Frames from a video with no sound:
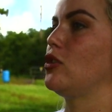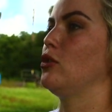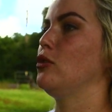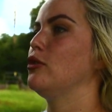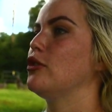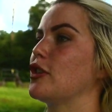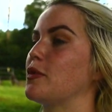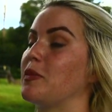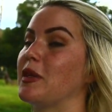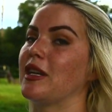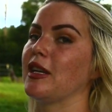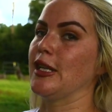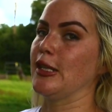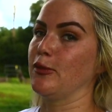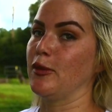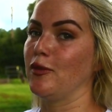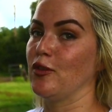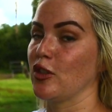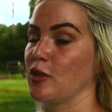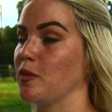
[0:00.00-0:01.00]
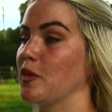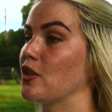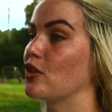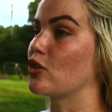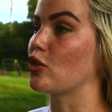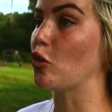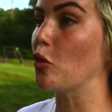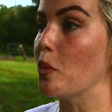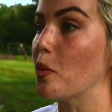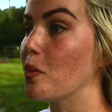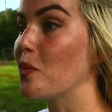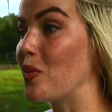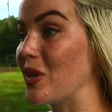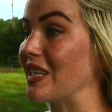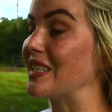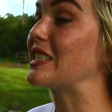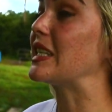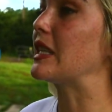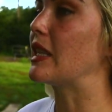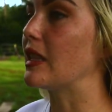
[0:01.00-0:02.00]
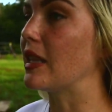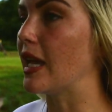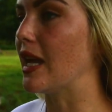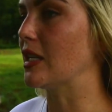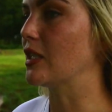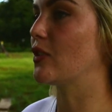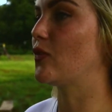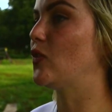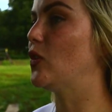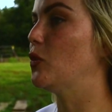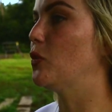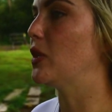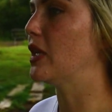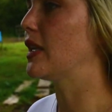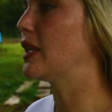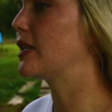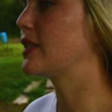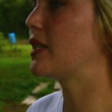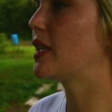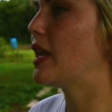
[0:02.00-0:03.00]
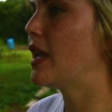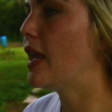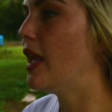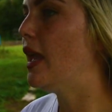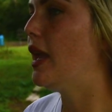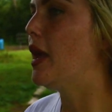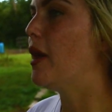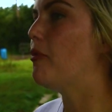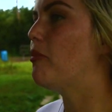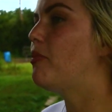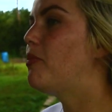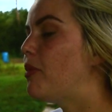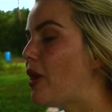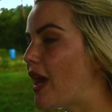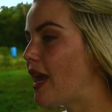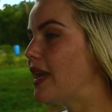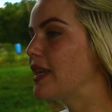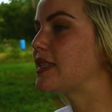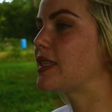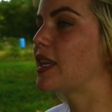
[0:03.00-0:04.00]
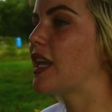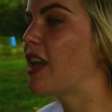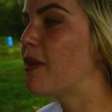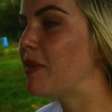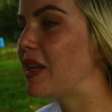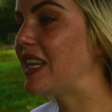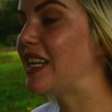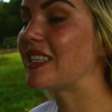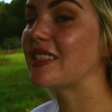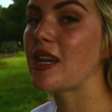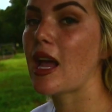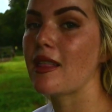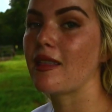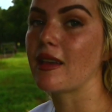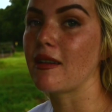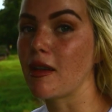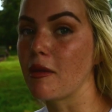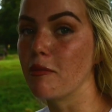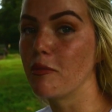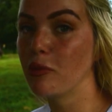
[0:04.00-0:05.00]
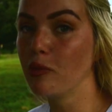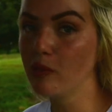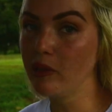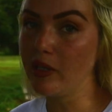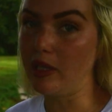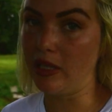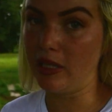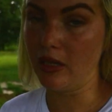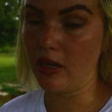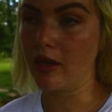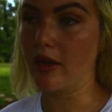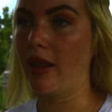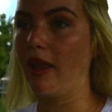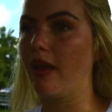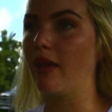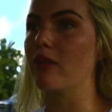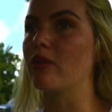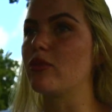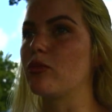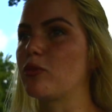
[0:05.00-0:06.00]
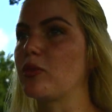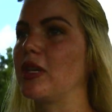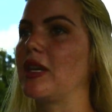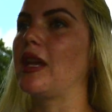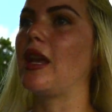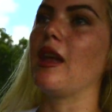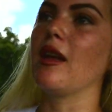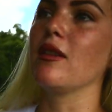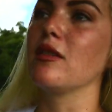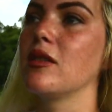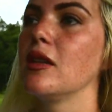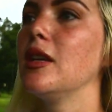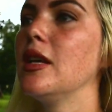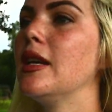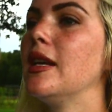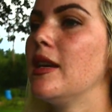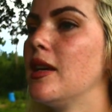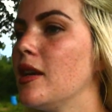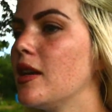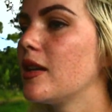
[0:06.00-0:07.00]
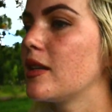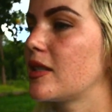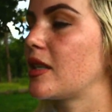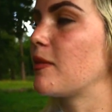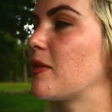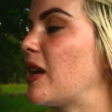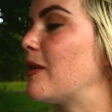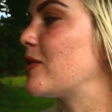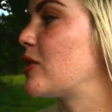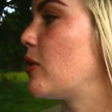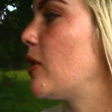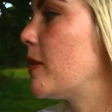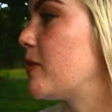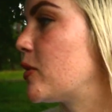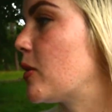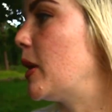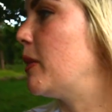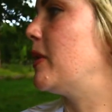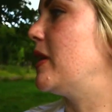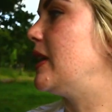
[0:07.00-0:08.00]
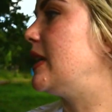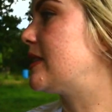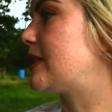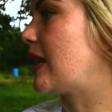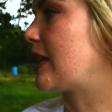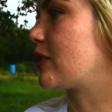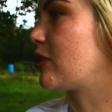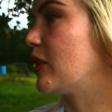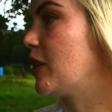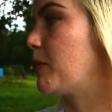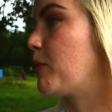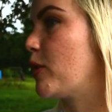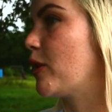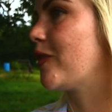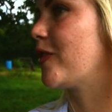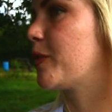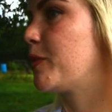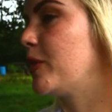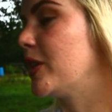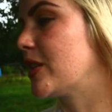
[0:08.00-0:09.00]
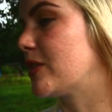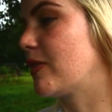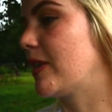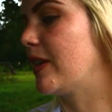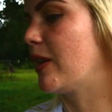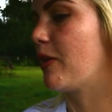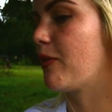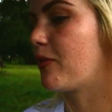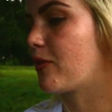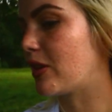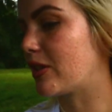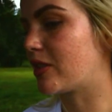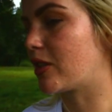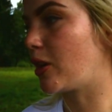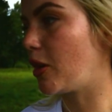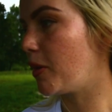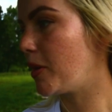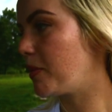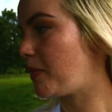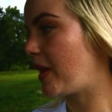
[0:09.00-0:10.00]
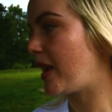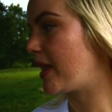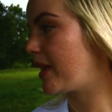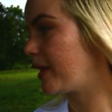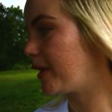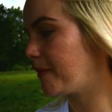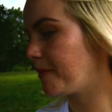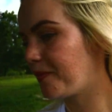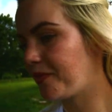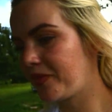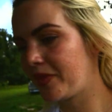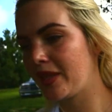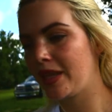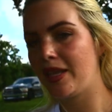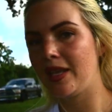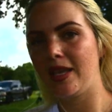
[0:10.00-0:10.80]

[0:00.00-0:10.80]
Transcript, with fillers: to just because we've just been so busy the last few weeks. But, I mean, he's not like completely unhandled. We can sometimes go up to him and he's actually in a perfect place right now for us to go and pet him.